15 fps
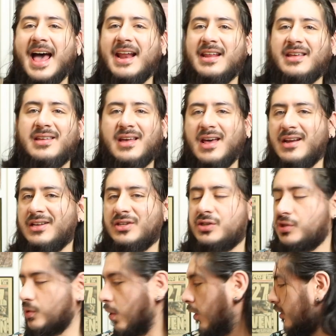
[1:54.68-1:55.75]
adding any
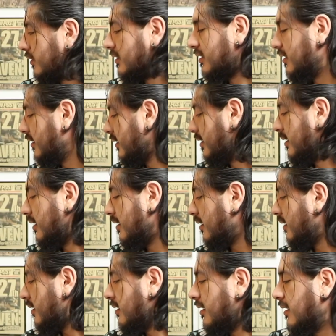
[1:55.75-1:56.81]
salt
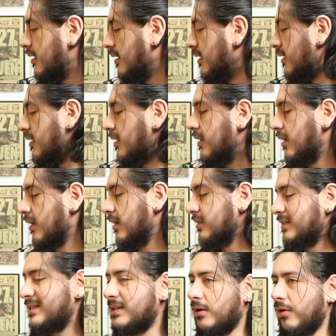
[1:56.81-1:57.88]

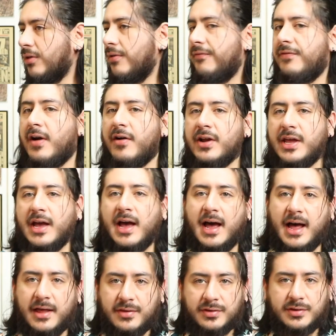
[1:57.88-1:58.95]
until the very
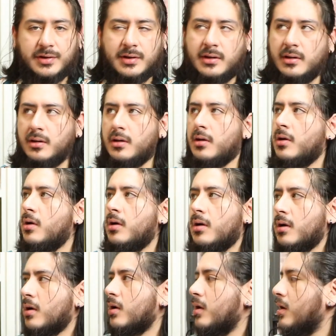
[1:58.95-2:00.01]
end,
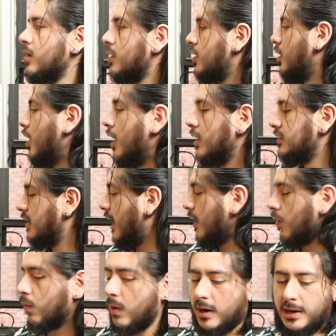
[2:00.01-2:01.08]
because I
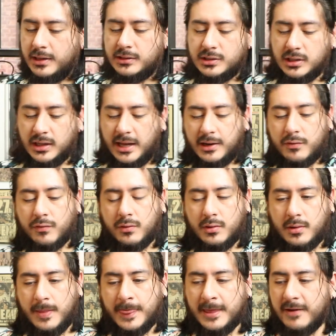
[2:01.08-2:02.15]
don't want it to, like,
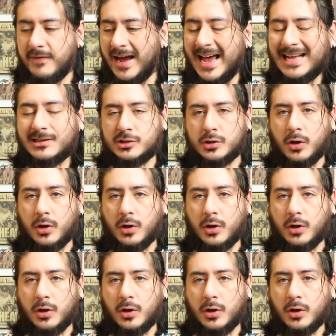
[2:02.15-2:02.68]
if I add